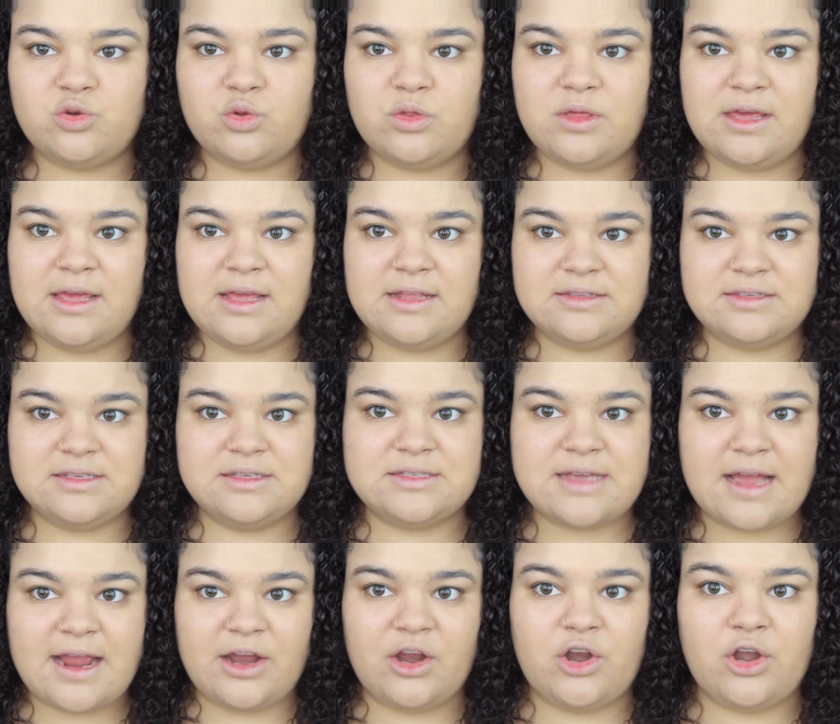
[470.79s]
to the
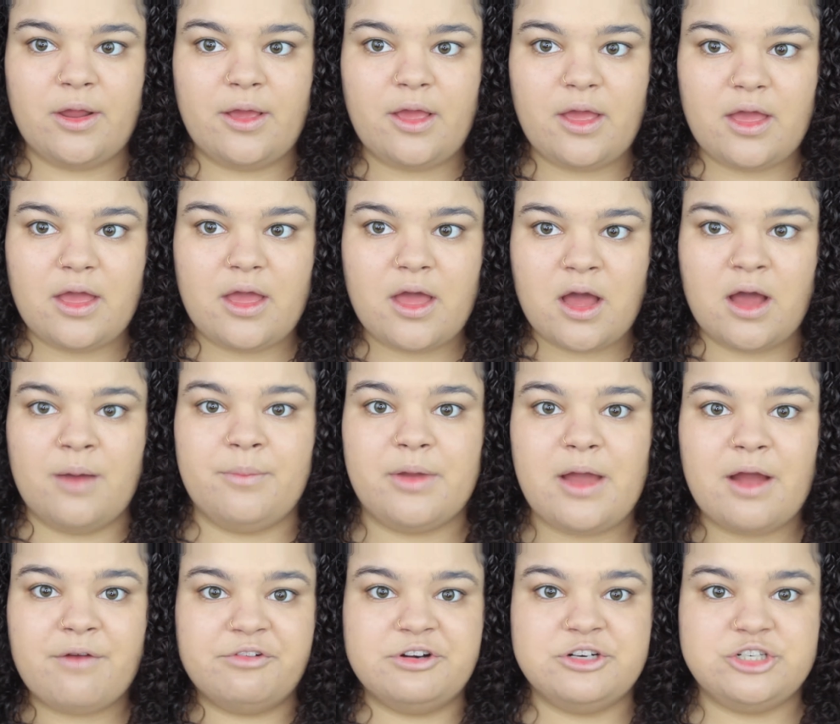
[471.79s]
desired
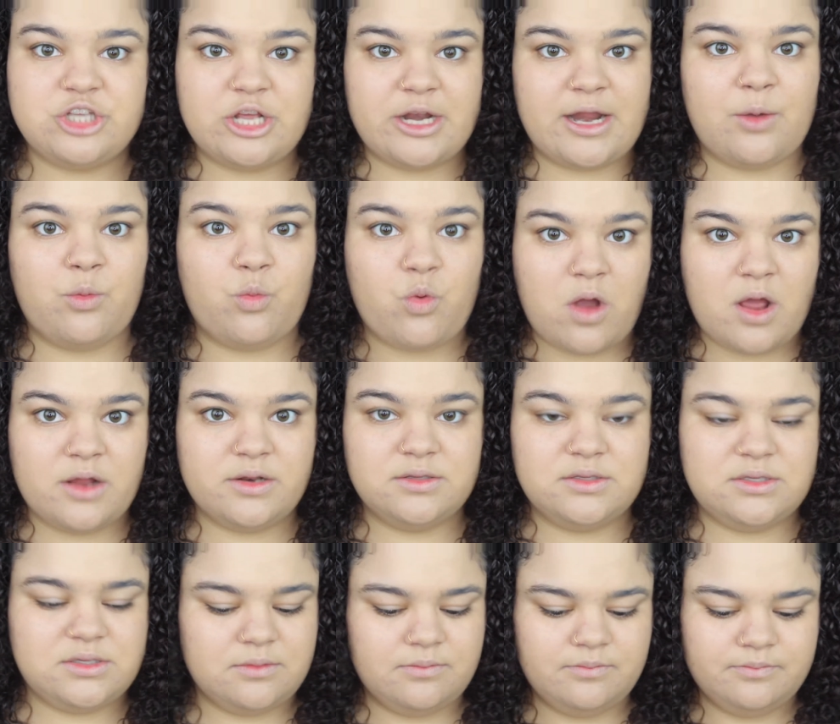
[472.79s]
coverage that I
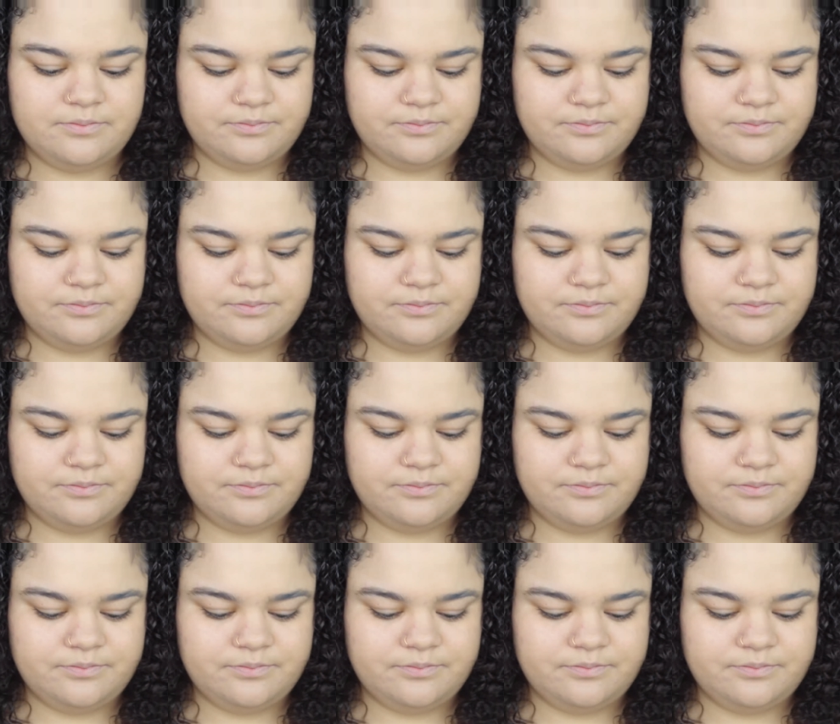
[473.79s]
want.